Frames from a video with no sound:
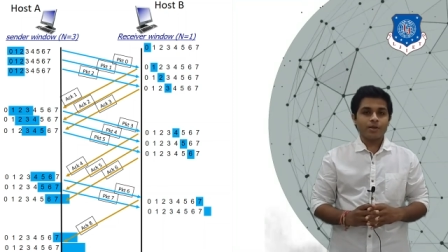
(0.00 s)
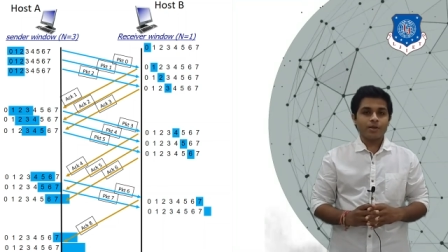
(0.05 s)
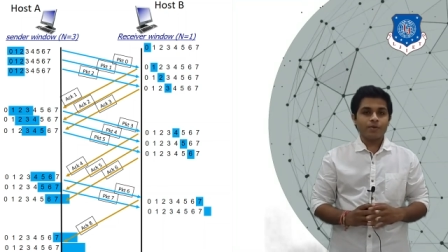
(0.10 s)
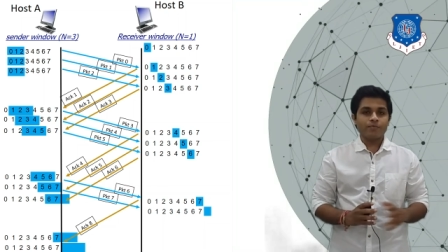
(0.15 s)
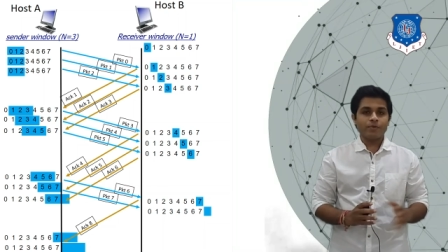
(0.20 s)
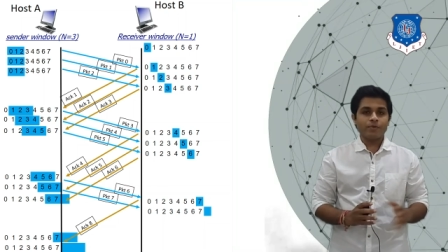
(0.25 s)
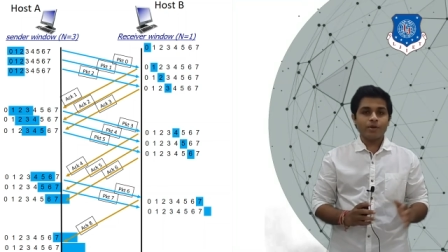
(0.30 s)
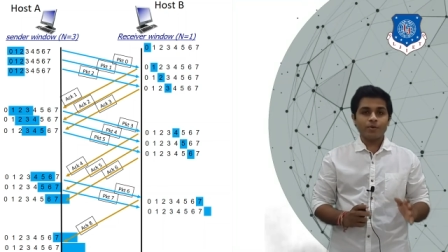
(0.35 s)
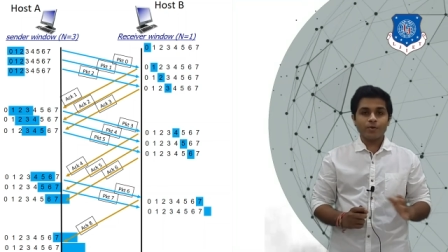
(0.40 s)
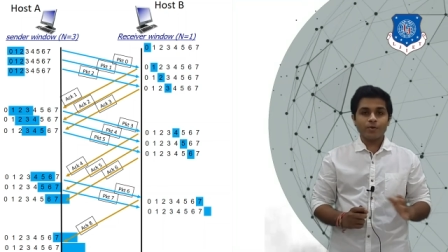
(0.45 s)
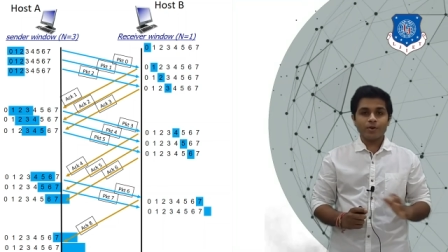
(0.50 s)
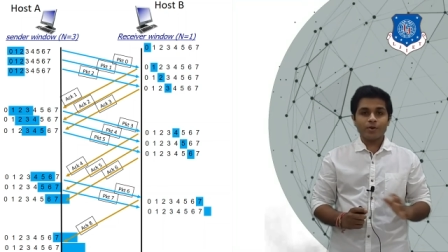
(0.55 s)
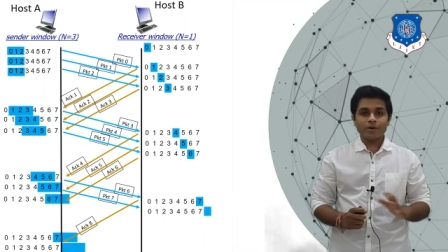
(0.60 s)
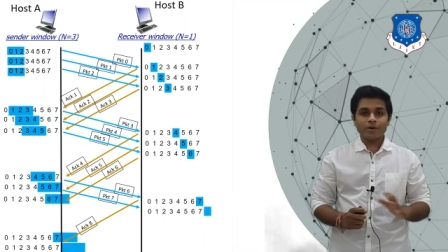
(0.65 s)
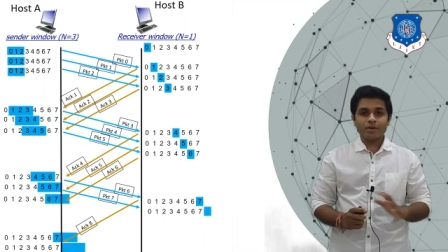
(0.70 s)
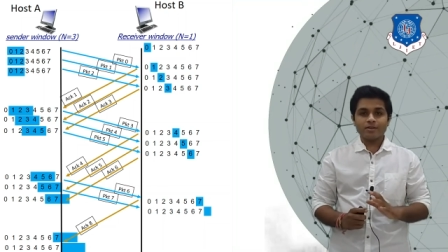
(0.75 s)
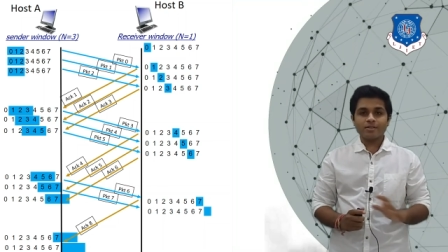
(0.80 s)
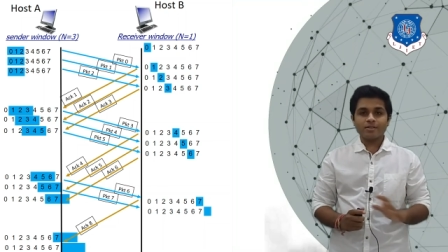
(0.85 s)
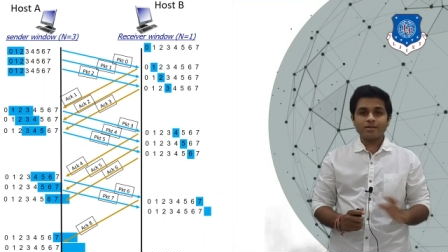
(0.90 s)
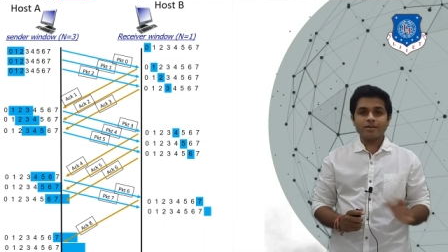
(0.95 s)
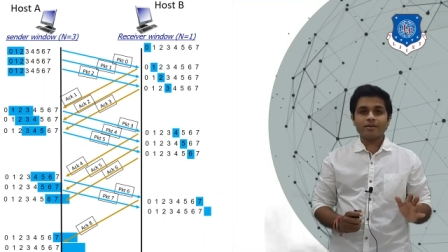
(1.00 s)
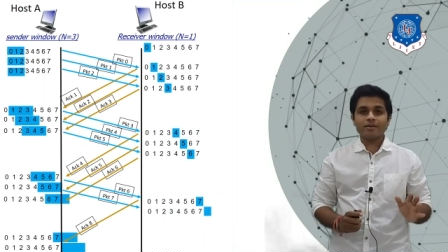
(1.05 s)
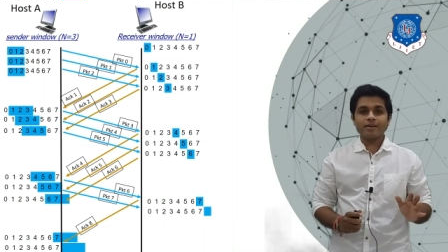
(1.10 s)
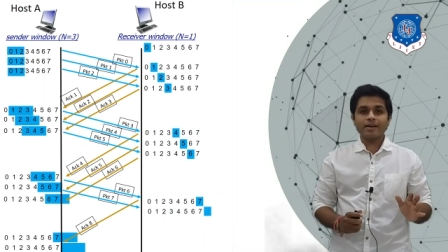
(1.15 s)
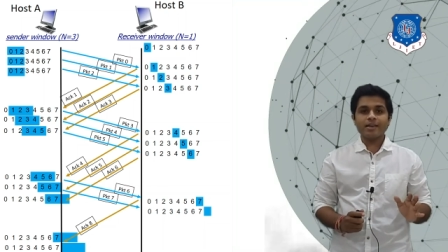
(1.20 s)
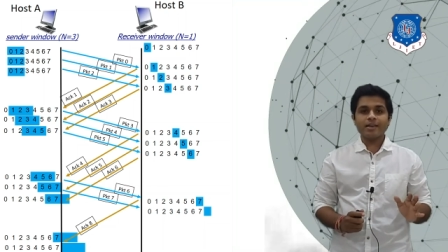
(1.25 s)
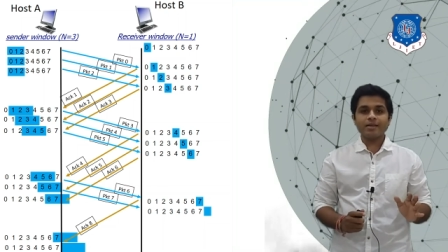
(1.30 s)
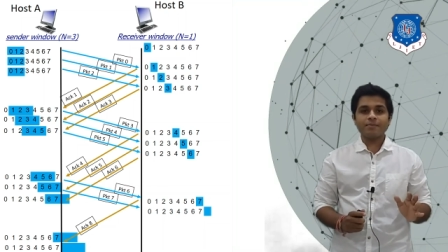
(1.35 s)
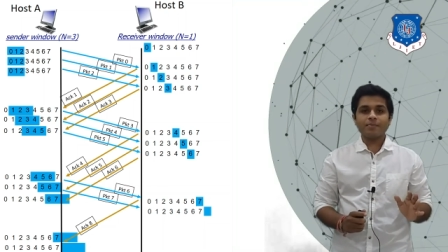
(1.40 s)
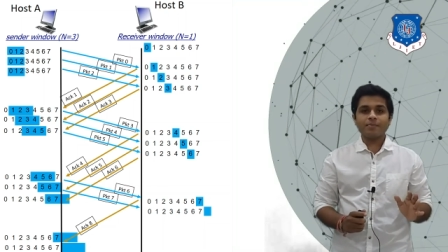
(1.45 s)
we have not considered
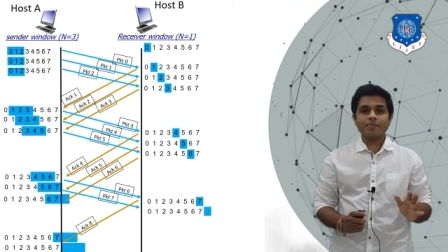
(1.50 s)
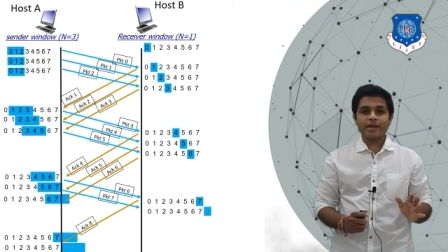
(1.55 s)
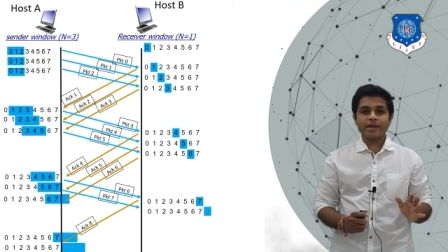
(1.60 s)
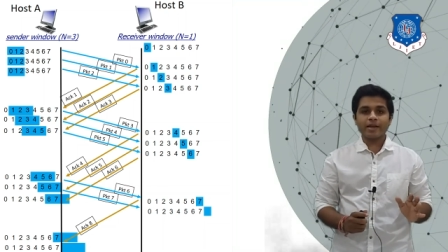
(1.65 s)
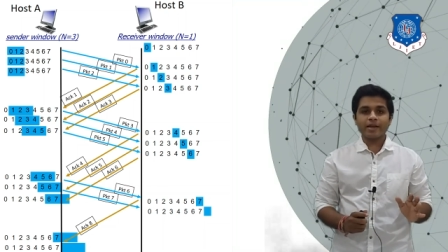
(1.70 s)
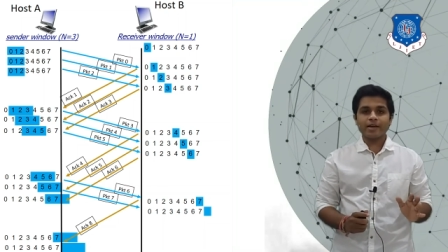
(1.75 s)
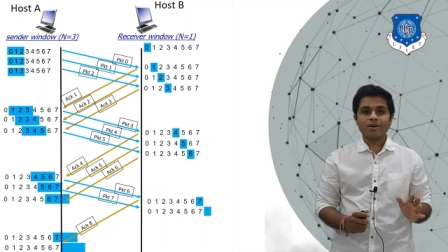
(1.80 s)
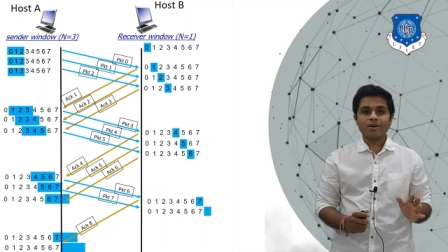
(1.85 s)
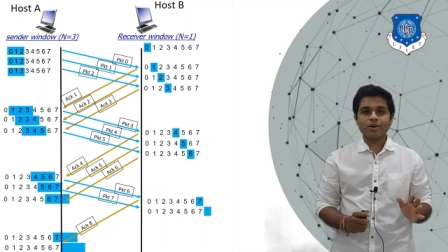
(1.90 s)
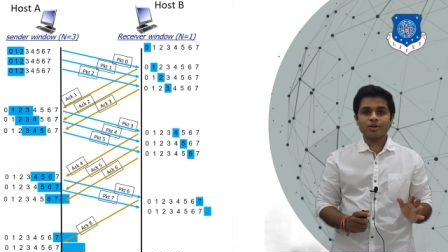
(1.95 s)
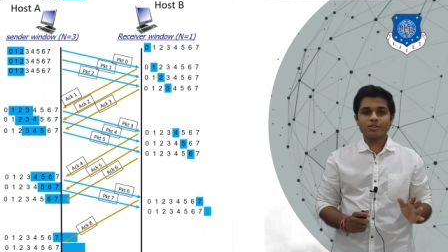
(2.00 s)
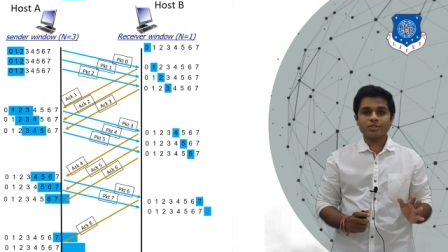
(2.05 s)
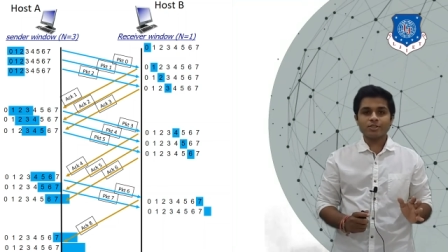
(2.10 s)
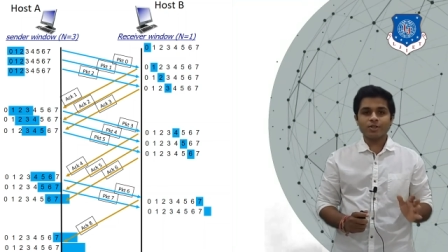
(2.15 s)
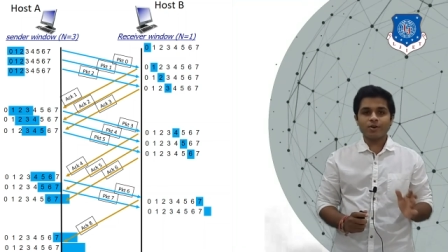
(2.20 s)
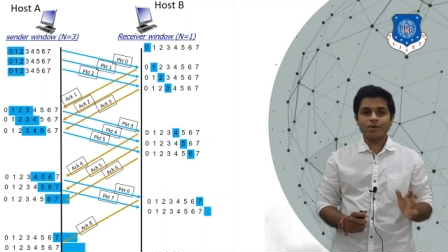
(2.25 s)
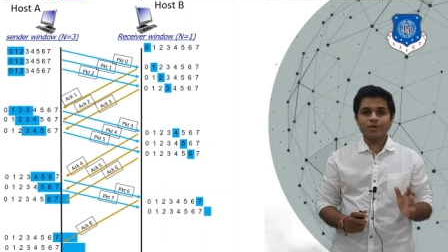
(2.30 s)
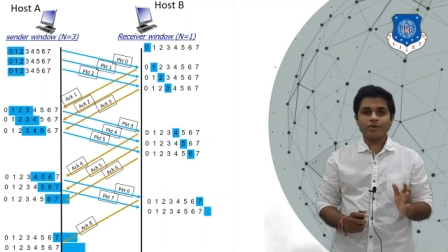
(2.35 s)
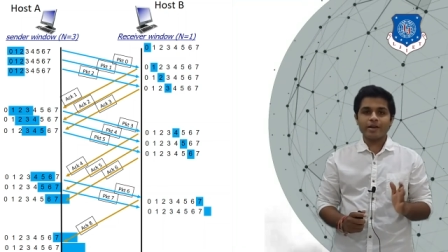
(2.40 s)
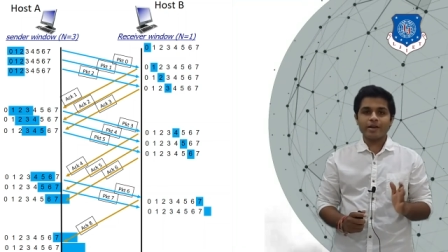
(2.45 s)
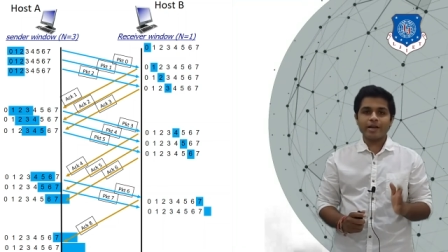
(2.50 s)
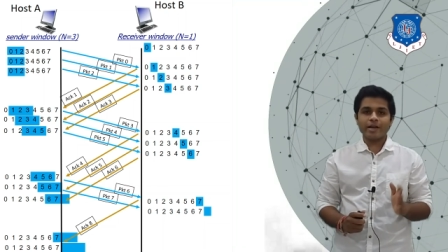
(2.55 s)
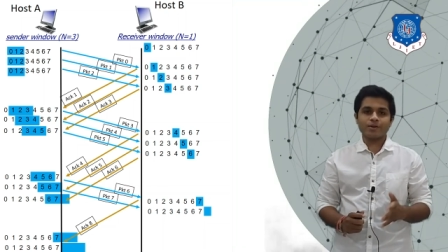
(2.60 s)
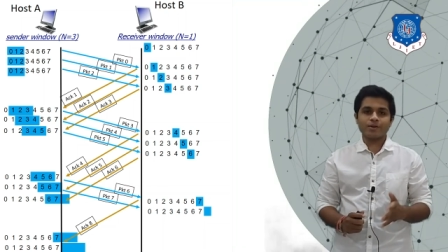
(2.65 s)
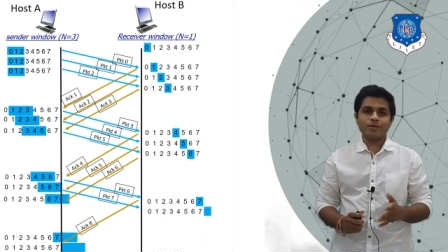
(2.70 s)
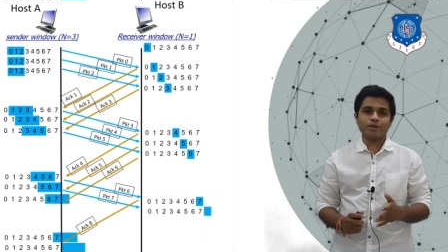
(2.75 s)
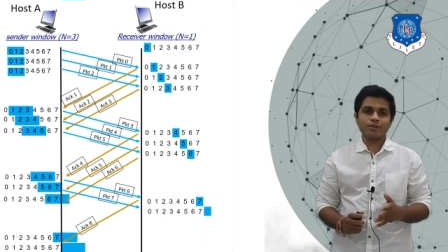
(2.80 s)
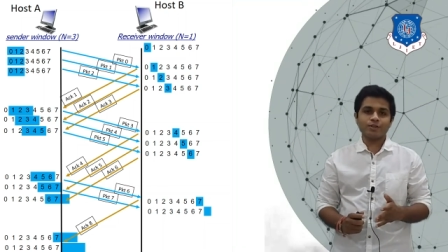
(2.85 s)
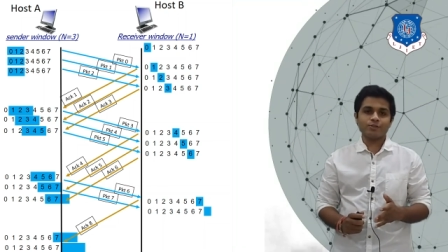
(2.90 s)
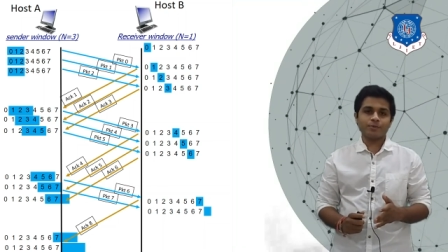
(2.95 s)
any packet lost or
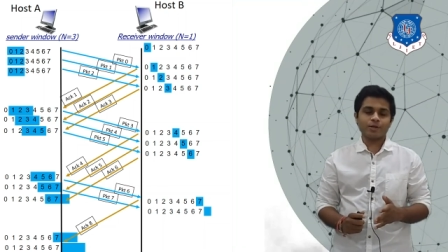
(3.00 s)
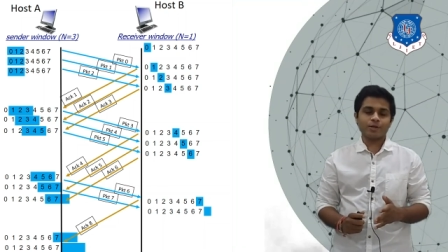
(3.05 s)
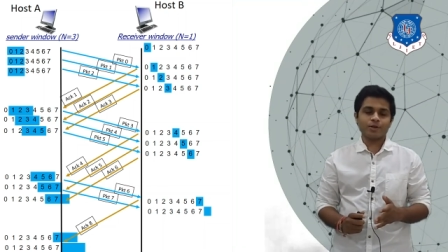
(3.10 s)
acknowledgement